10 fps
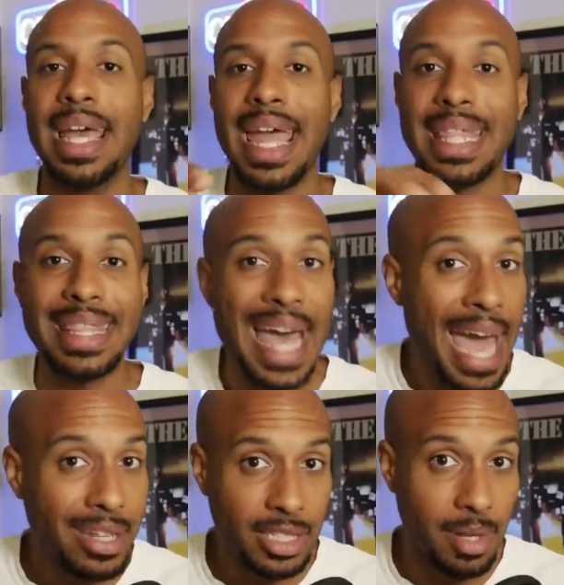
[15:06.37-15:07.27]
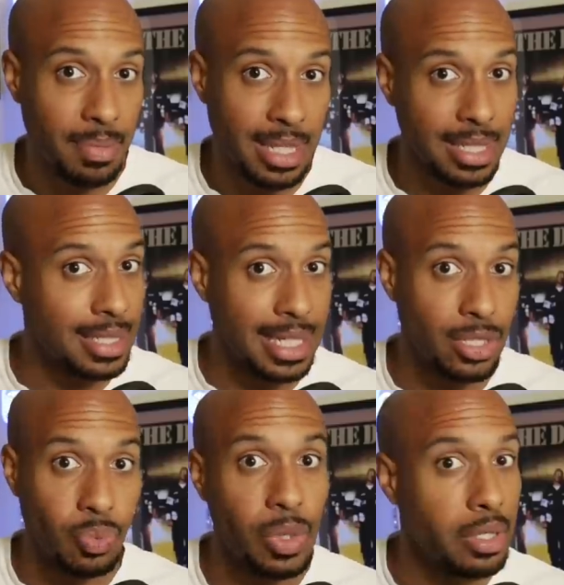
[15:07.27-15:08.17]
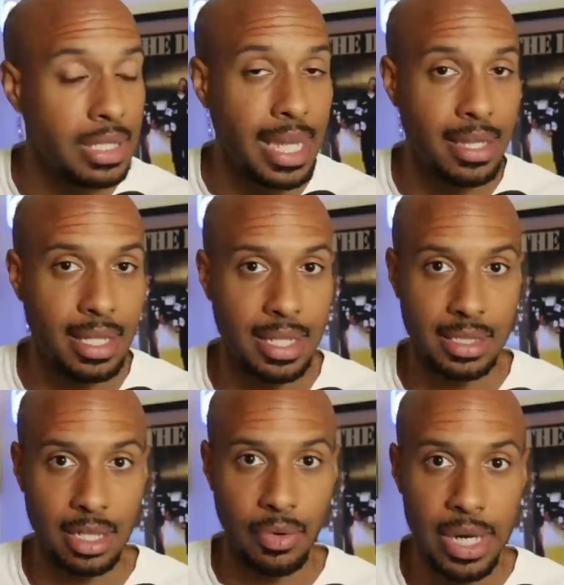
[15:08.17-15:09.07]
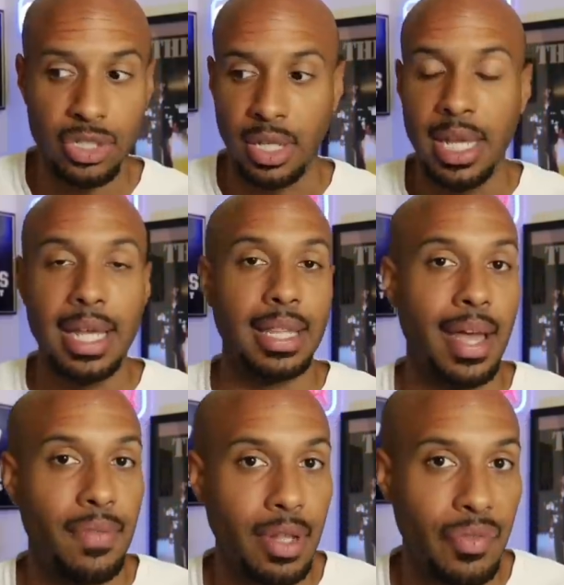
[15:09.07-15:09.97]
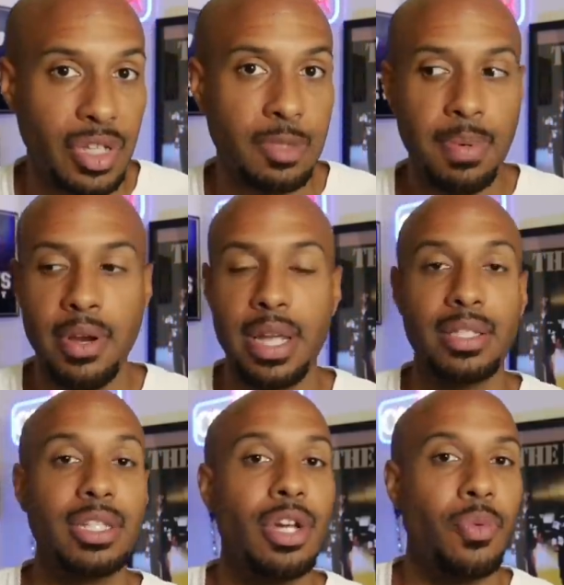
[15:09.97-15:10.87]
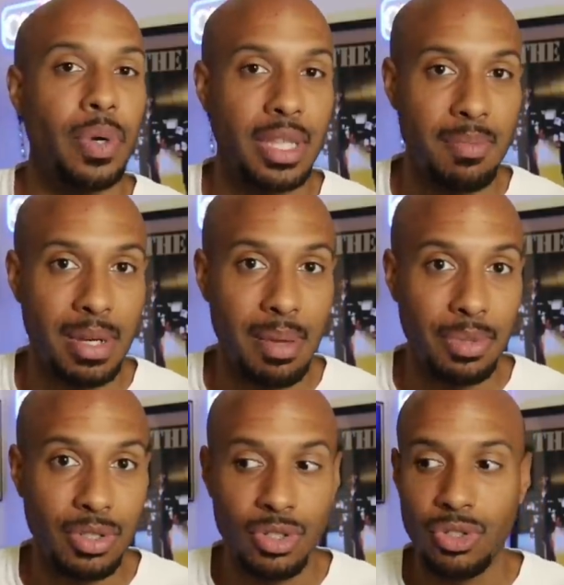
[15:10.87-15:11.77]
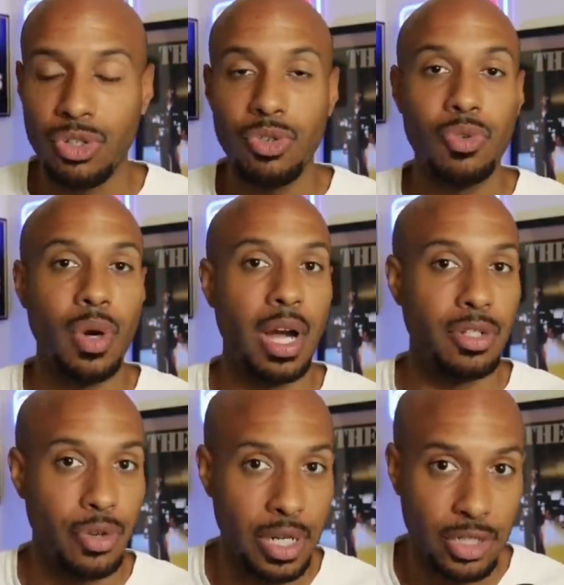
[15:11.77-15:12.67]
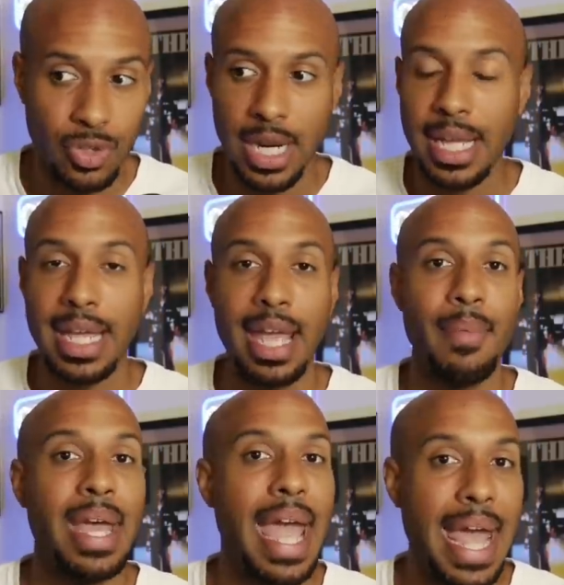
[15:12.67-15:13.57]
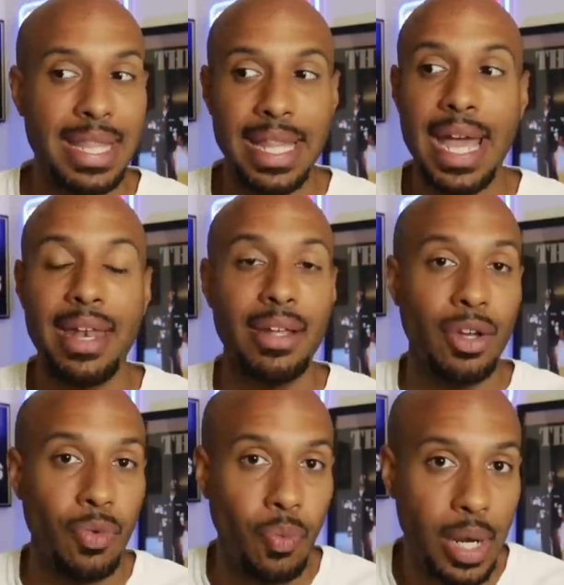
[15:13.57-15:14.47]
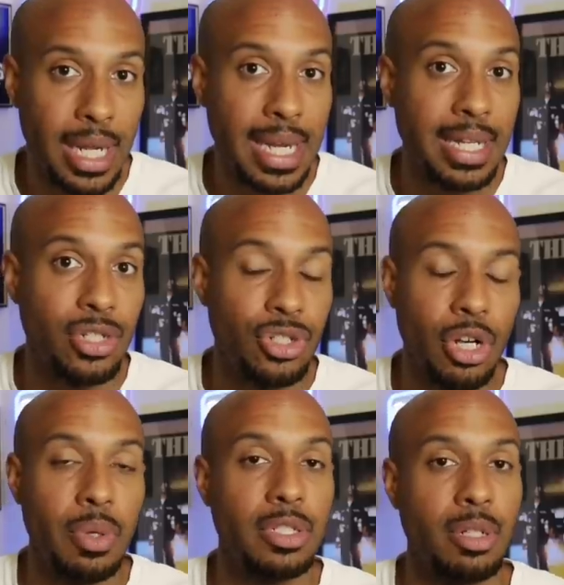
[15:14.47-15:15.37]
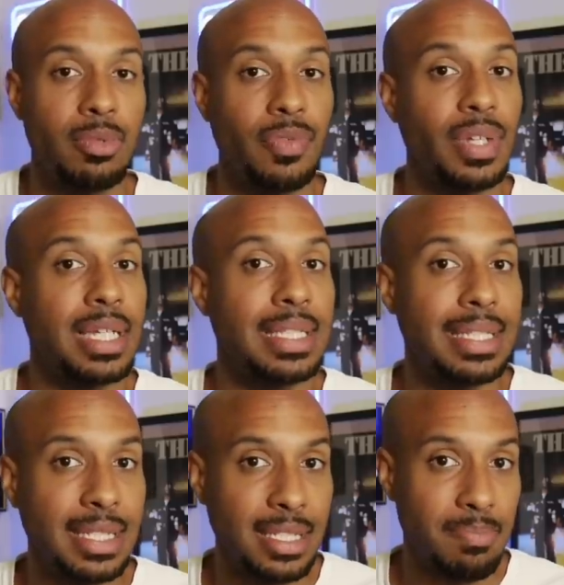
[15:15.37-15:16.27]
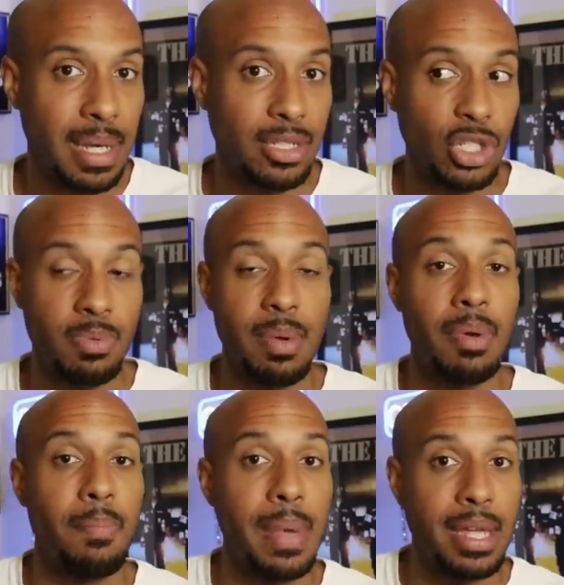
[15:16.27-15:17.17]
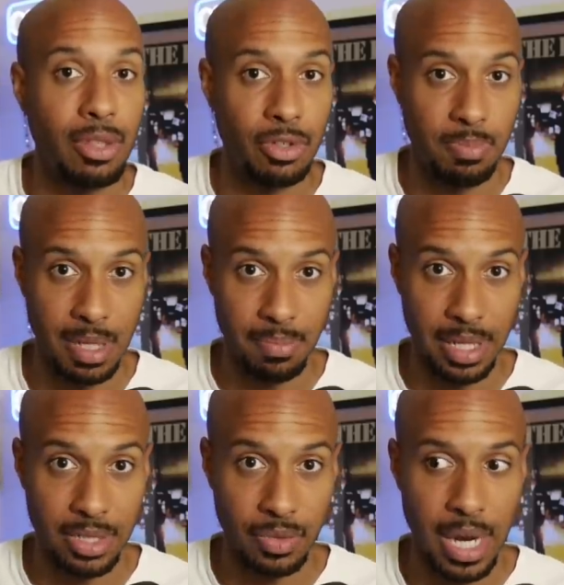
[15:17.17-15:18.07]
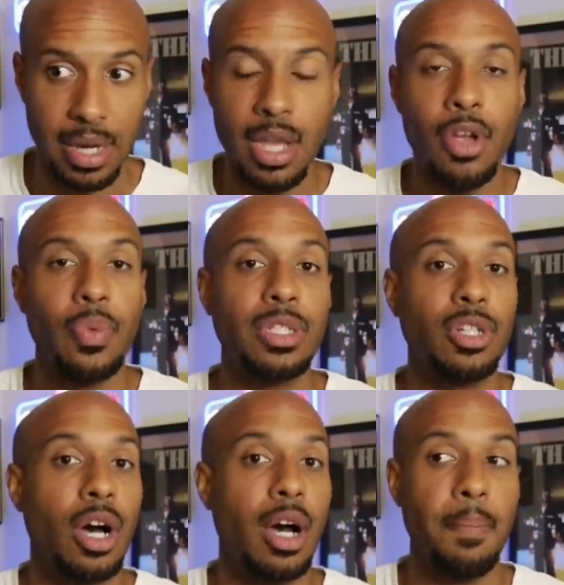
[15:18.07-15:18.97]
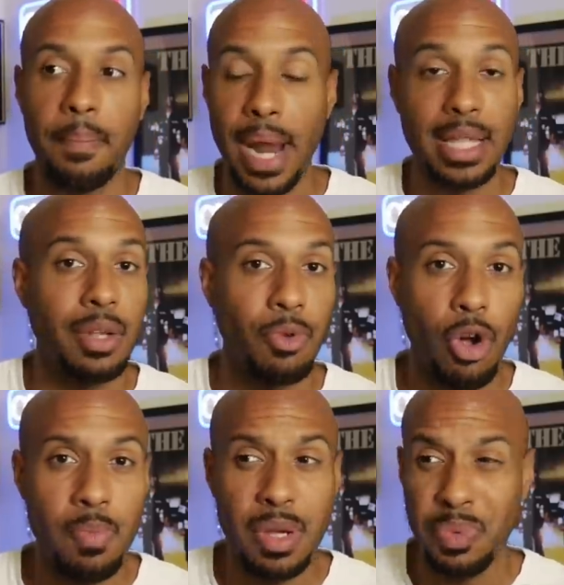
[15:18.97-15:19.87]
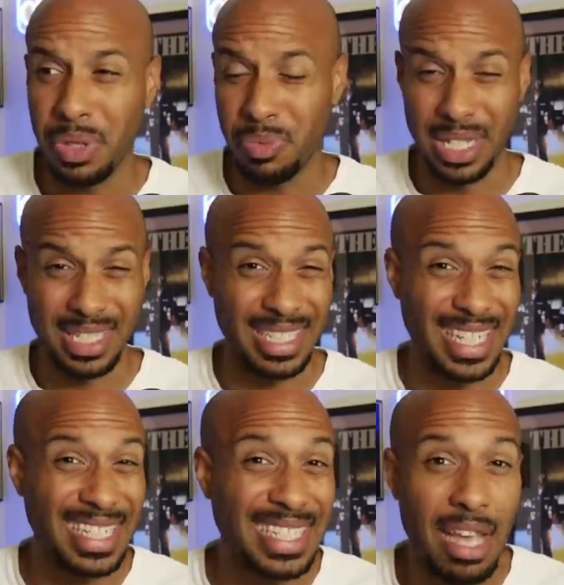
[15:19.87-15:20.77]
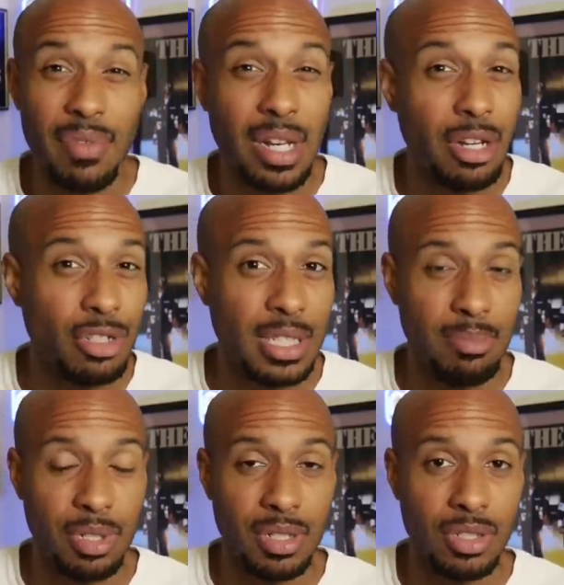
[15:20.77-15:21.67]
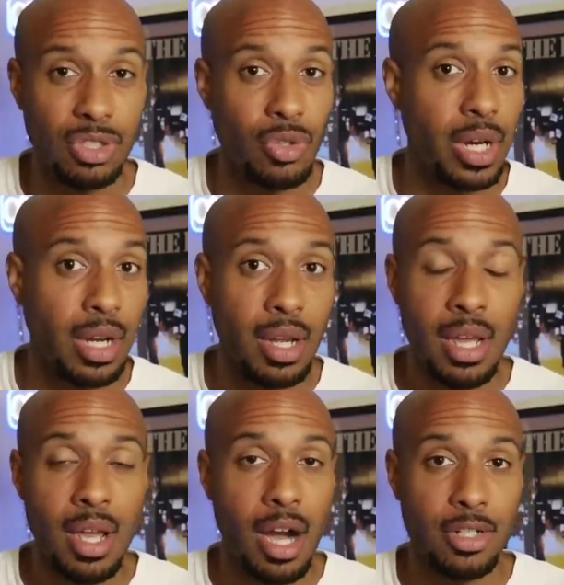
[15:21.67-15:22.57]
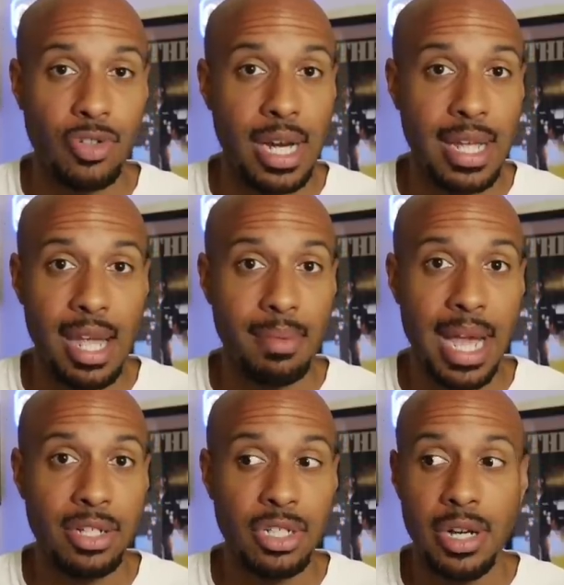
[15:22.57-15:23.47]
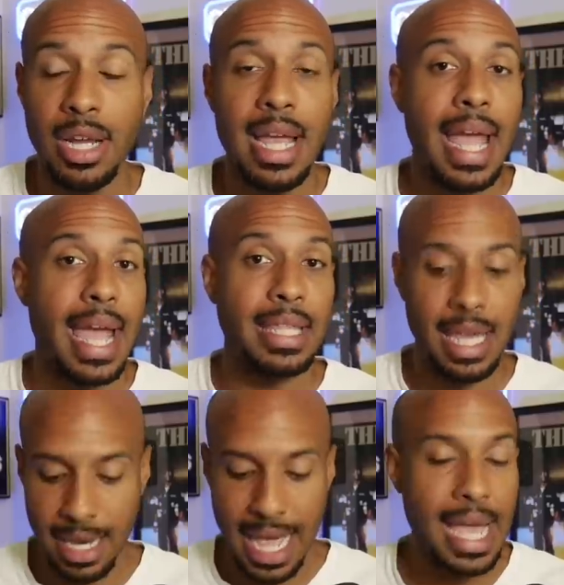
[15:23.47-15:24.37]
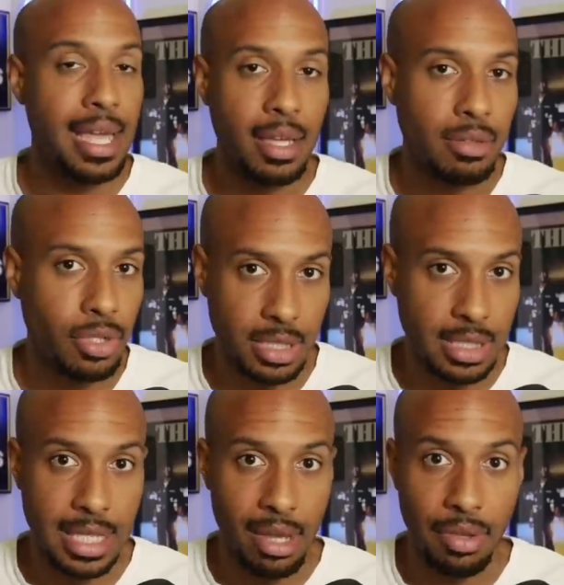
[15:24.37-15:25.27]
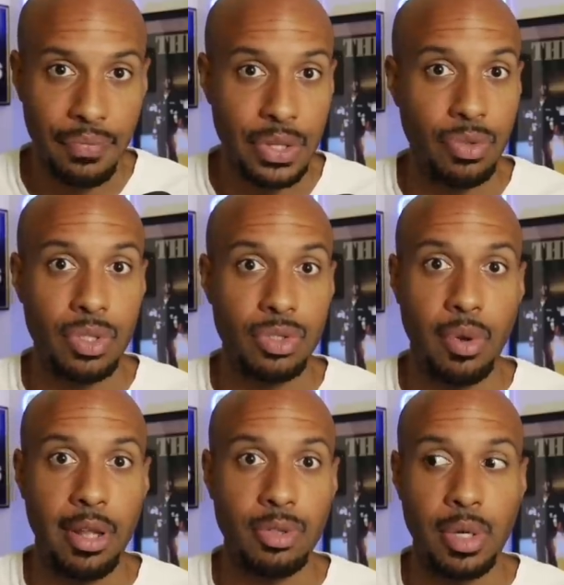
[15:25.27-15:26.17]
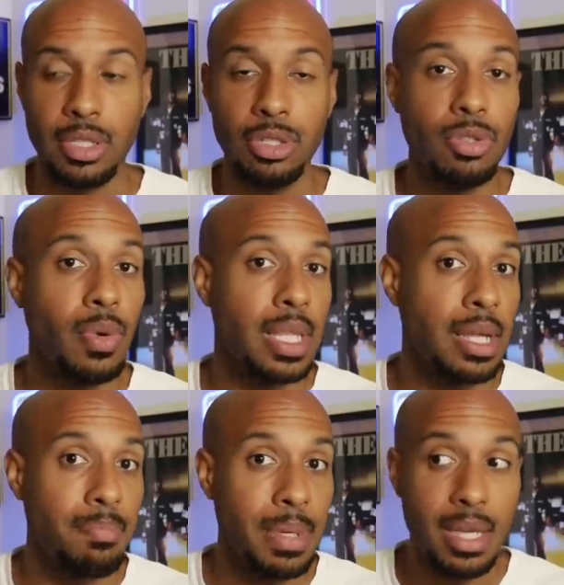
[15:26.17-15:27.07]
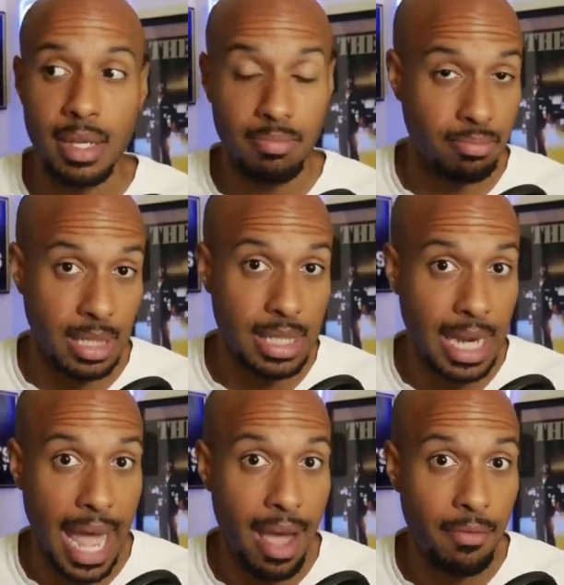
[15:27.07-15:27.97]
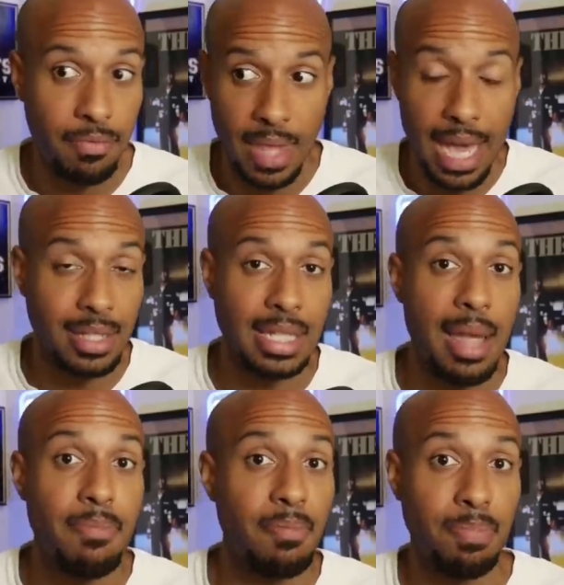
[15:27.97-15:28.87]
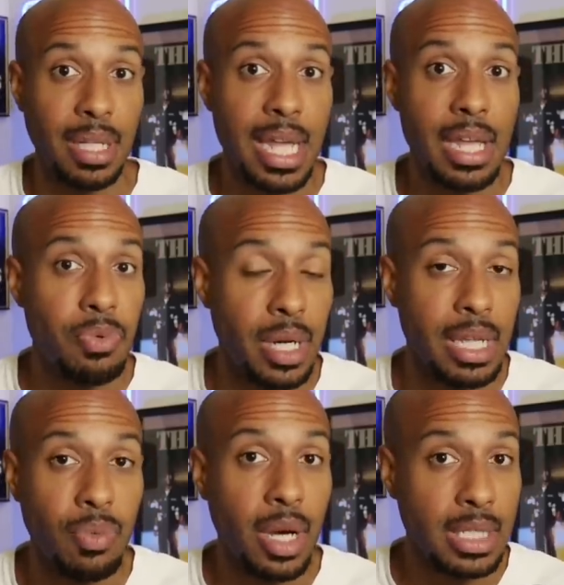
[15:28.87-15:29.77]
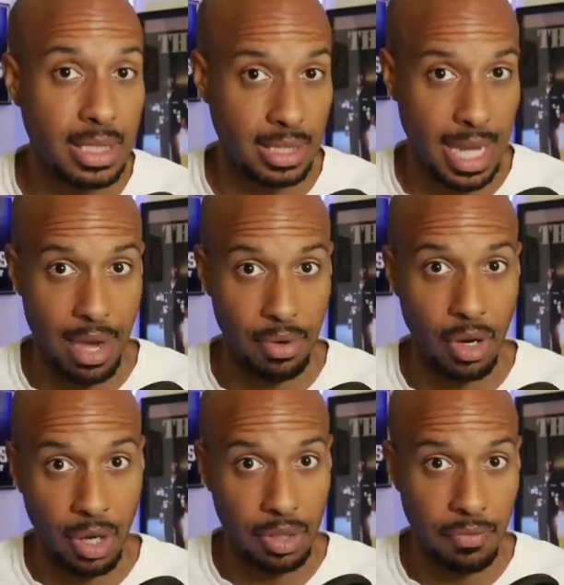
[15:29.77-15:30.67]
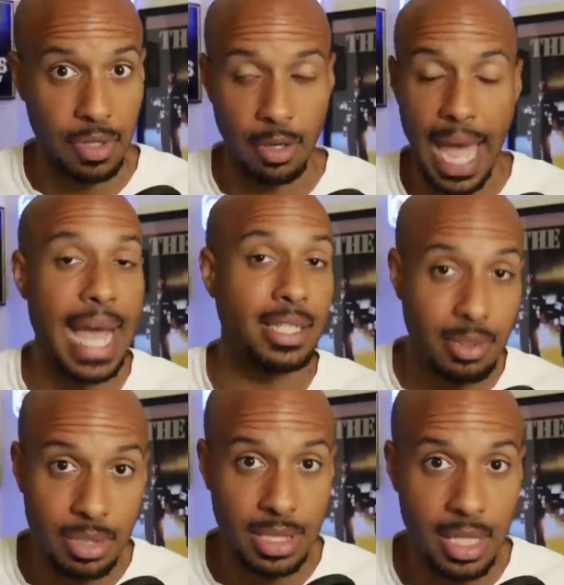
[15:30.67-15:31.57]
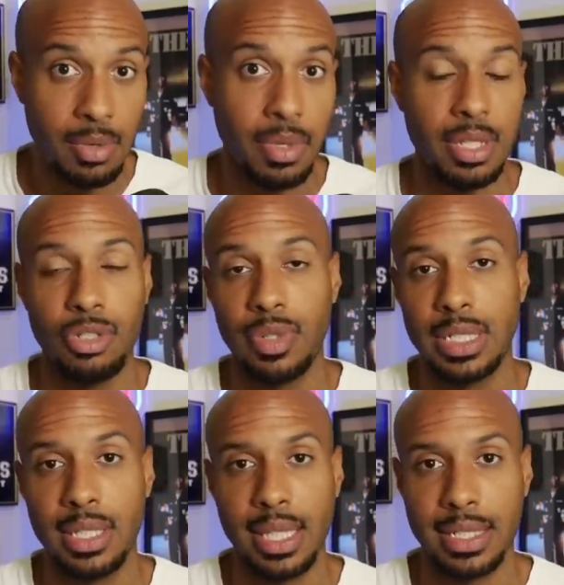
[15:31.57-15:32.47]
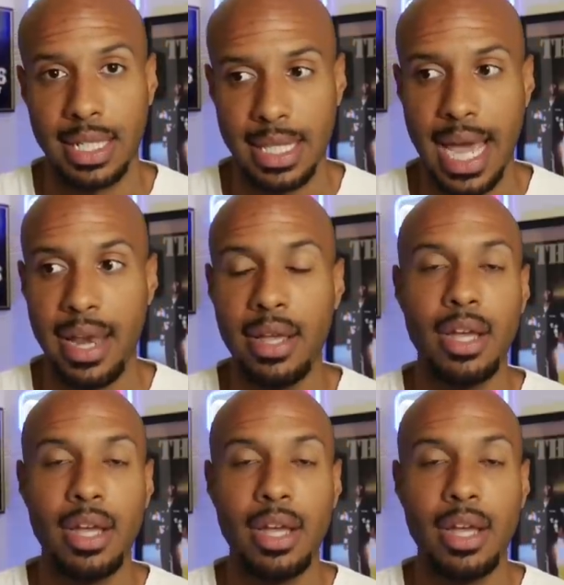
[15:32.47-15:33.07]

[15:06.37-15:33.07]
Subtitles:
And that is something that the Saints will take into consideration. Level of experience, what they've been able to do during training camp, and then what can he show in terms of a consistent basis to be able to make those big plays, right? We saw Bradley Roby with, what, 6-7 interceptions during training camp last year, and then A, couldn't stay on the field in 2022, and then B, didn't have that type of play when he was out on the field as he was dealing with injuries and things like that.